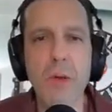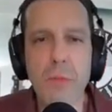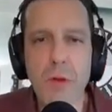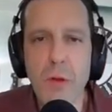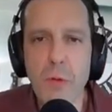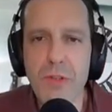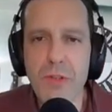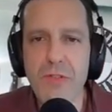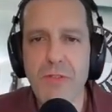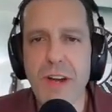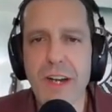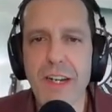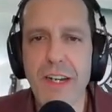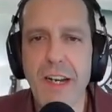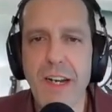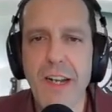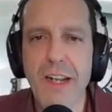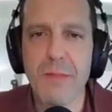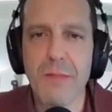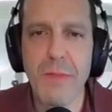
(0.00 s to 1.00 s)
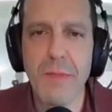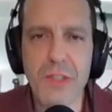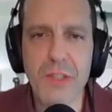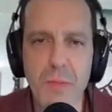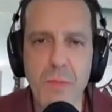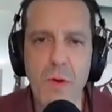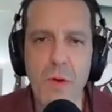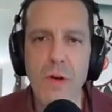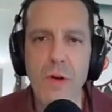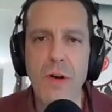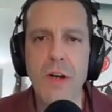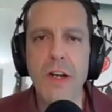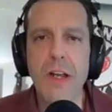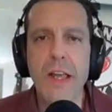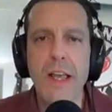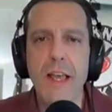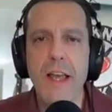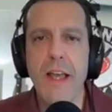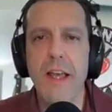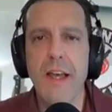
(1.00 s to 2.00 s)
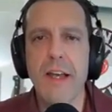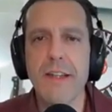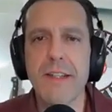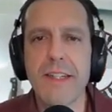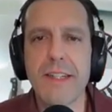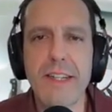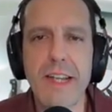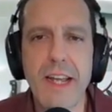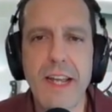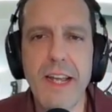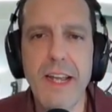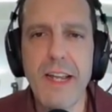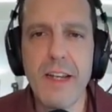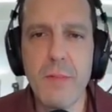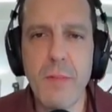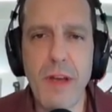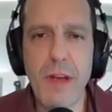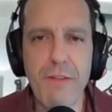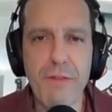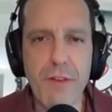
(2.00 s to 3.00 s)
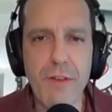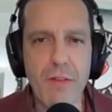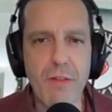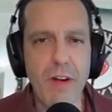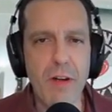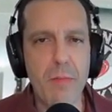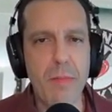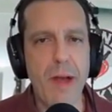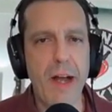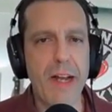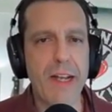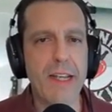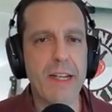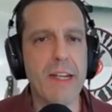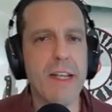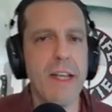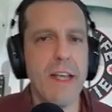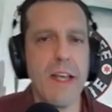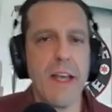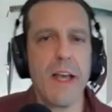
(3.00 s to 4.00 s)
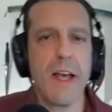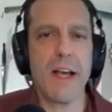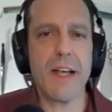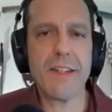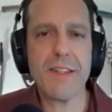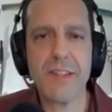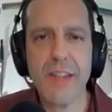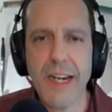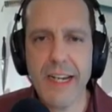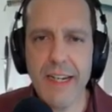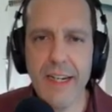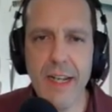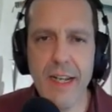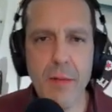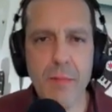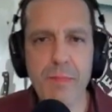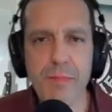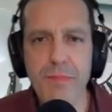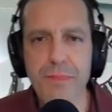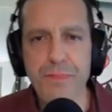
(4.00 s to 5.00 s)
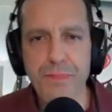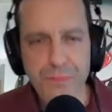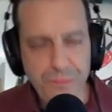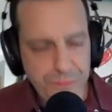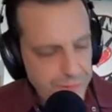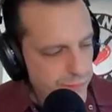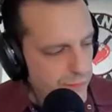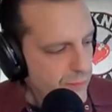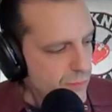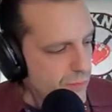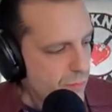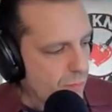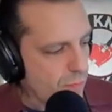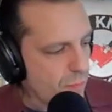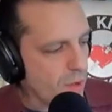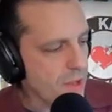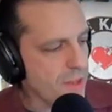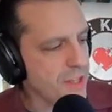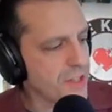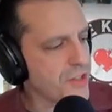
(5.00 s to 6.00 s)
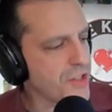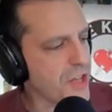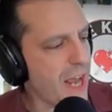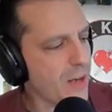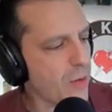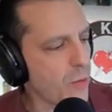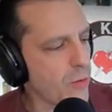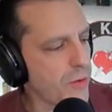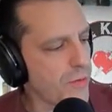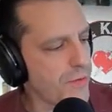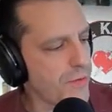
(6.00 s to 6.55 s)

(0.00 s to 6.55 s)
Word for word: but was ready to cut much more today in my front right pocket. Second up, the Jack Wolf